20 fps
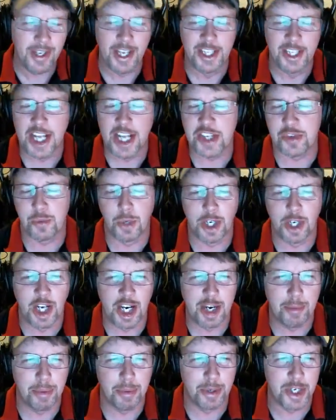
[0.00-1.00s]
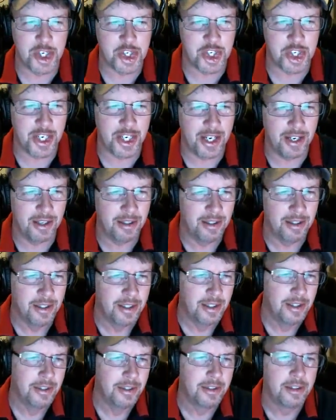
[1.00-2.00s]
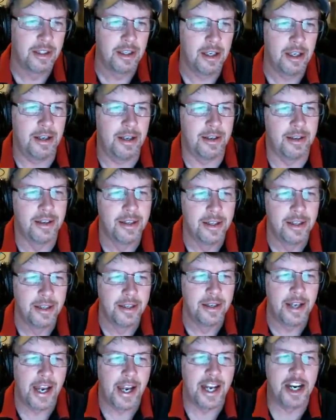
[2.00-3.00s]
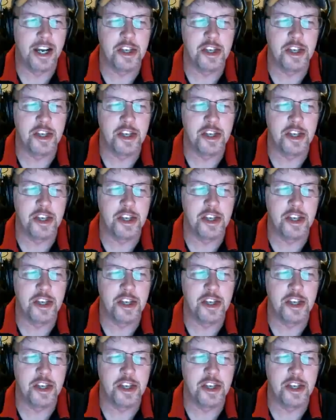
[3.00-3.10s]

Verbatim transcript: and that's what I appreciate and